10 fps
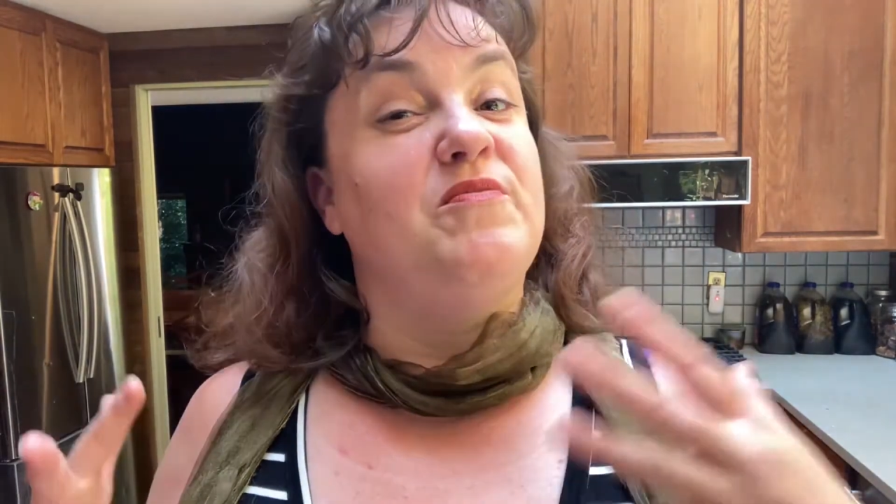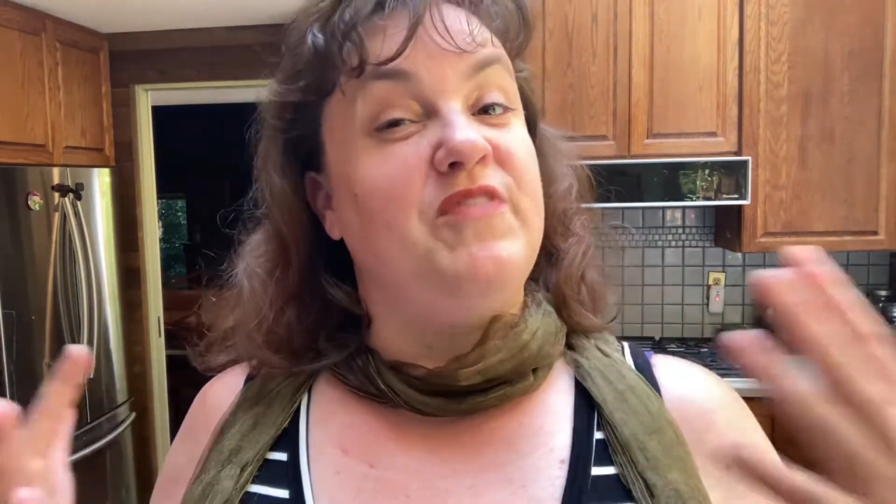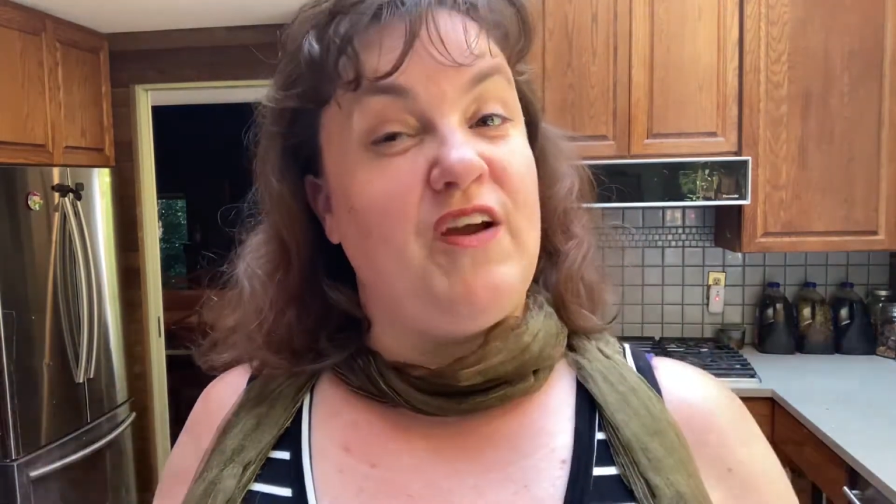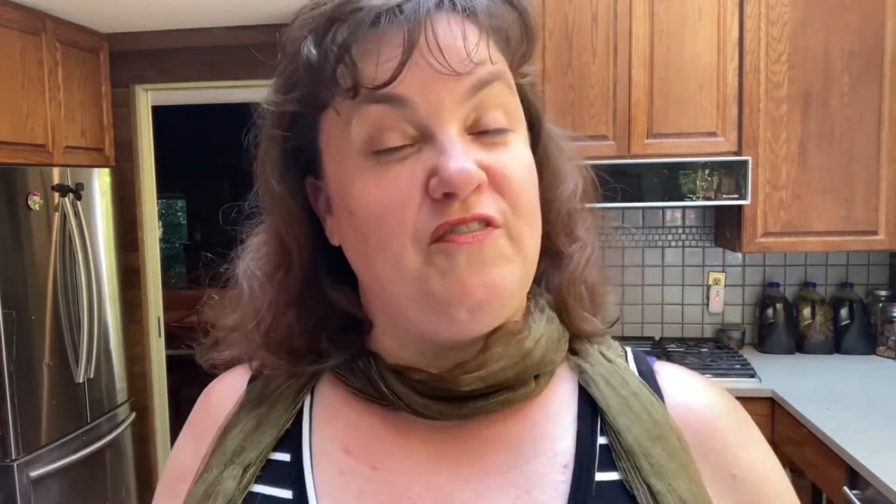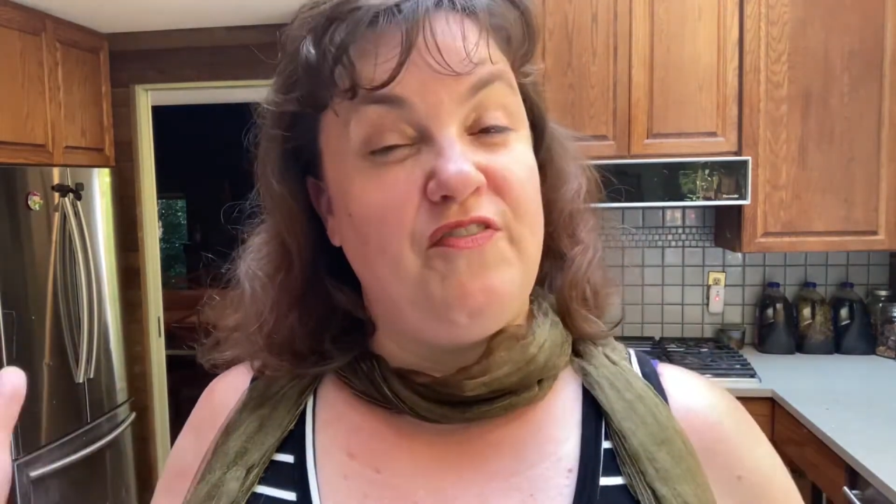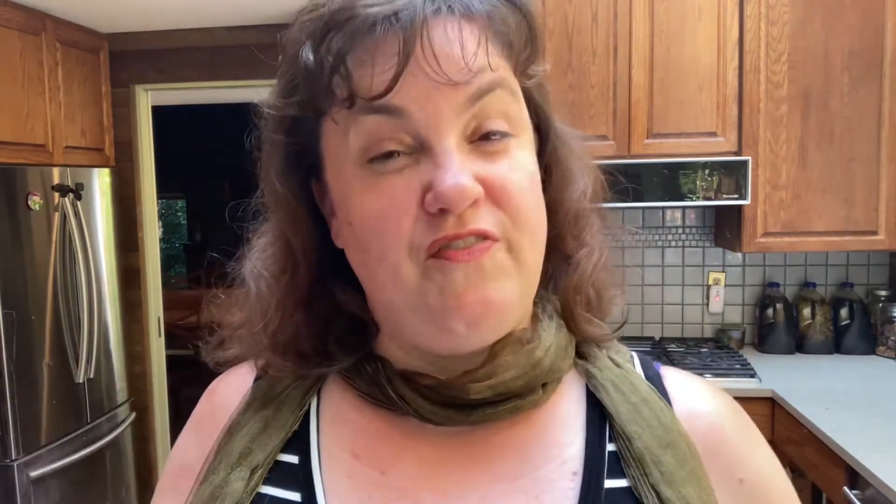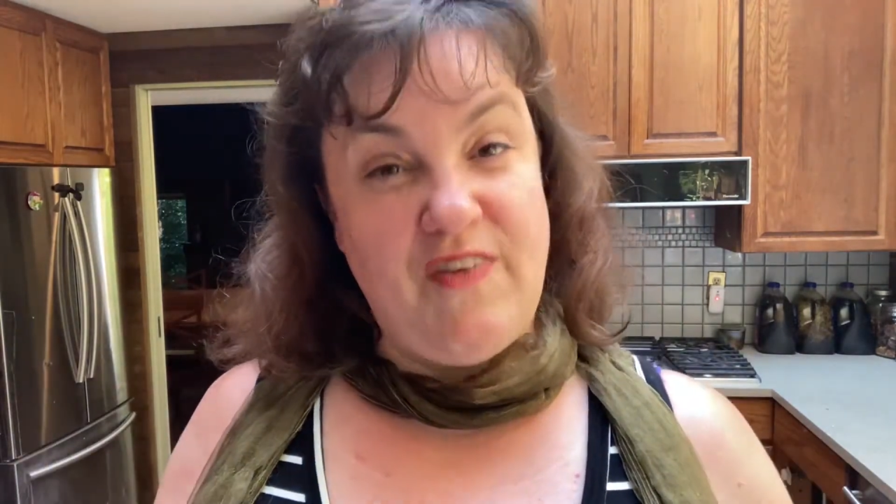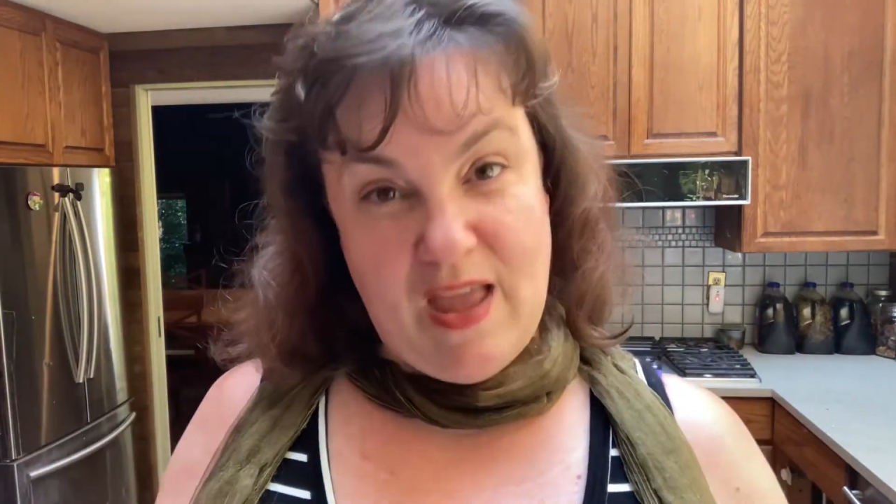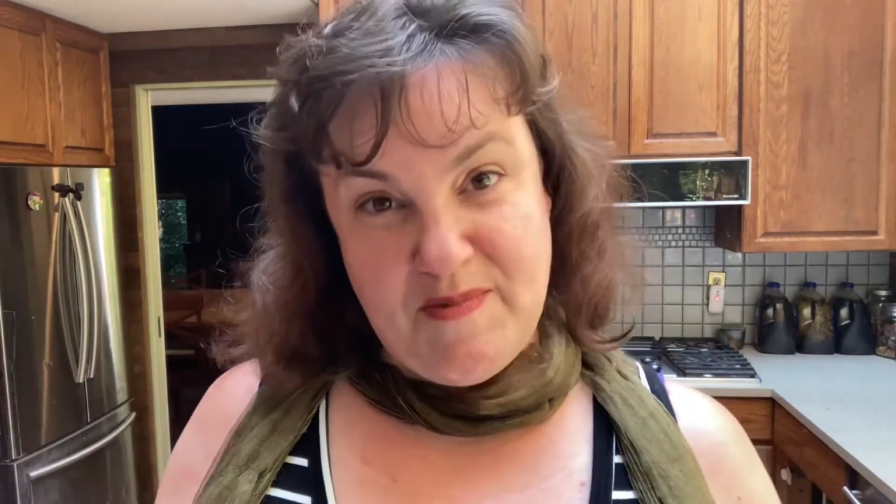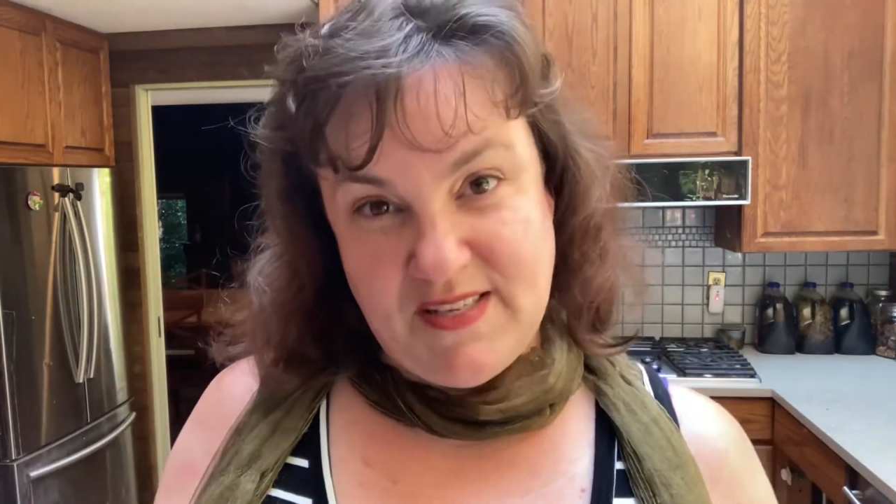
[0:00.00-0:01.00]
very
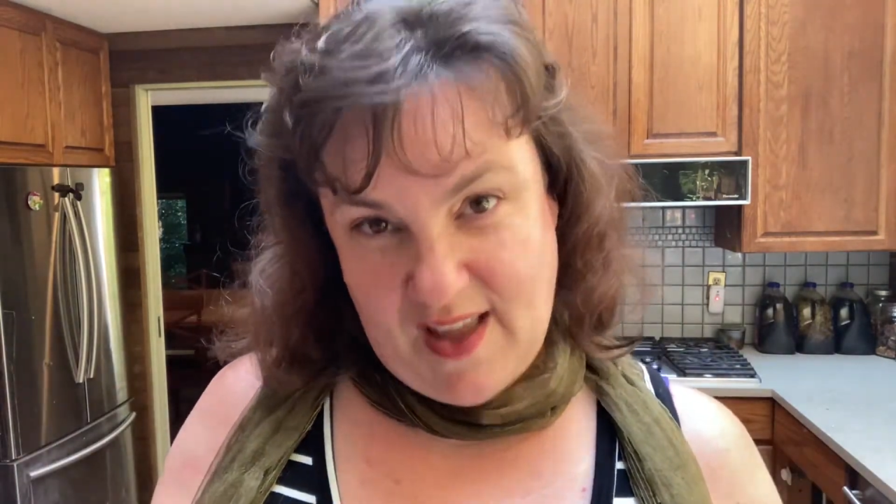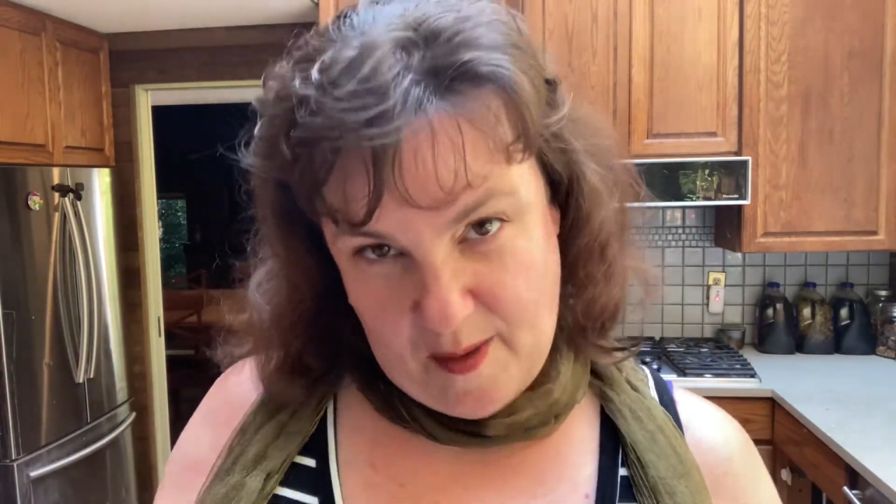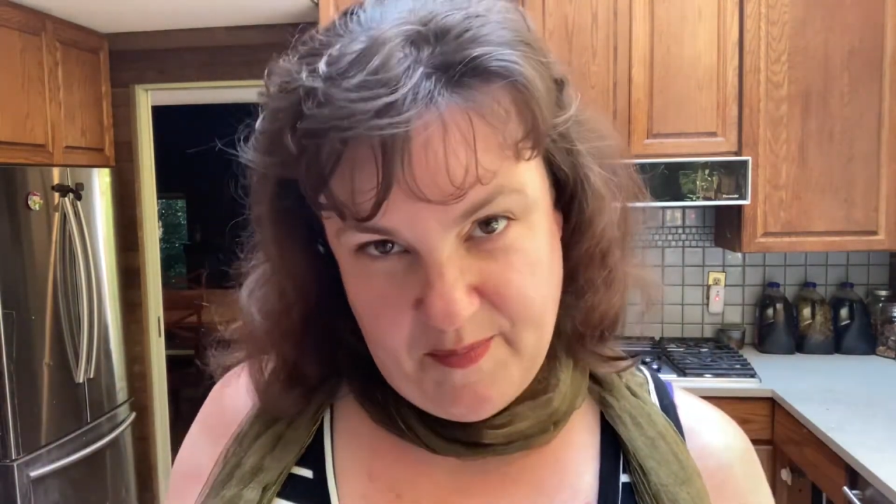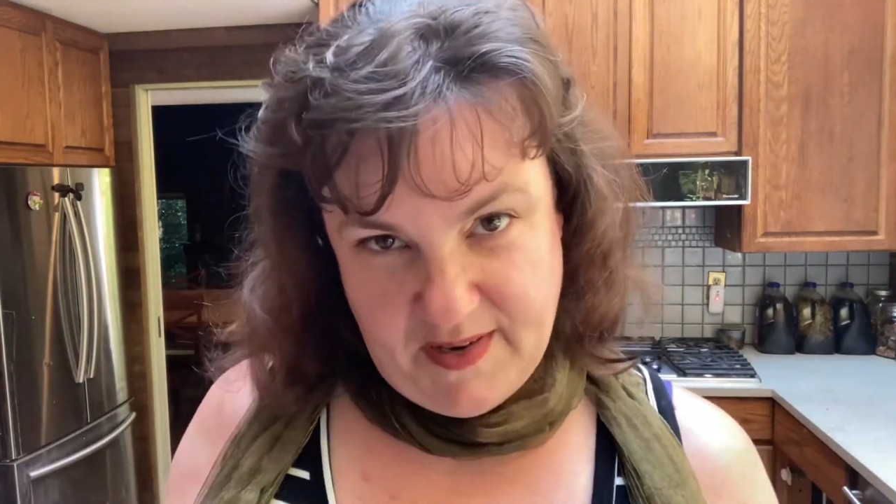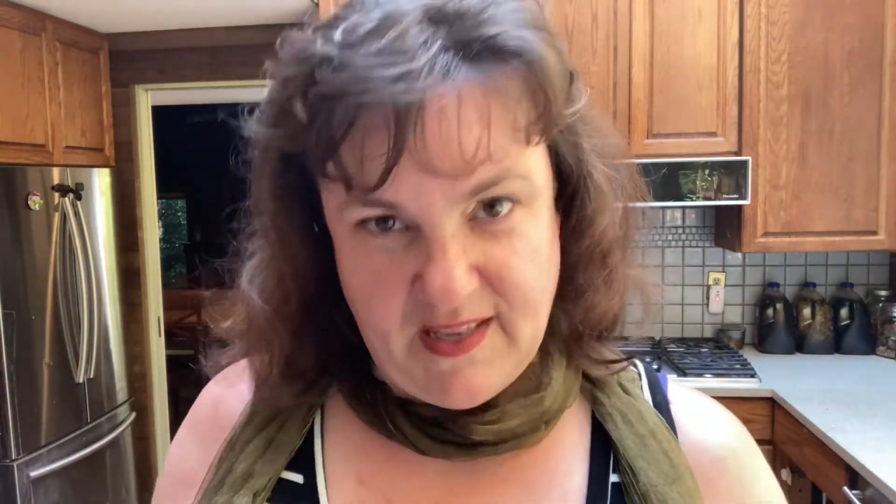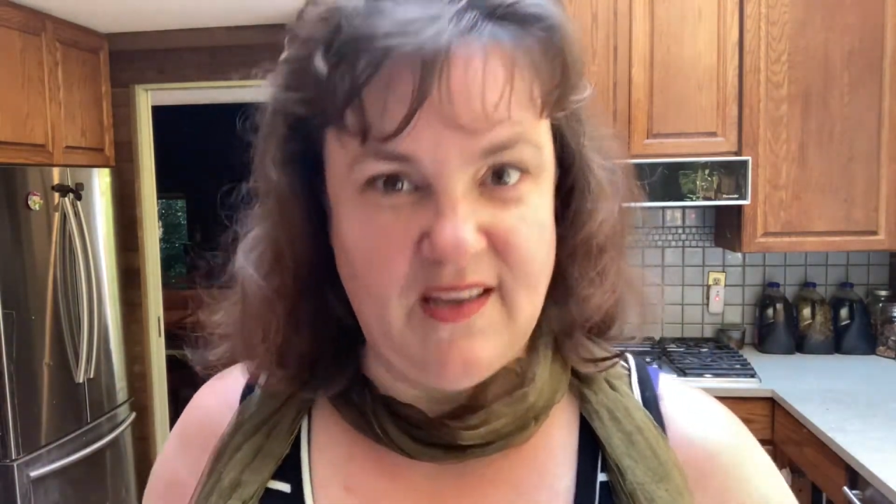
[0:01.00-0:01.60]
famous company,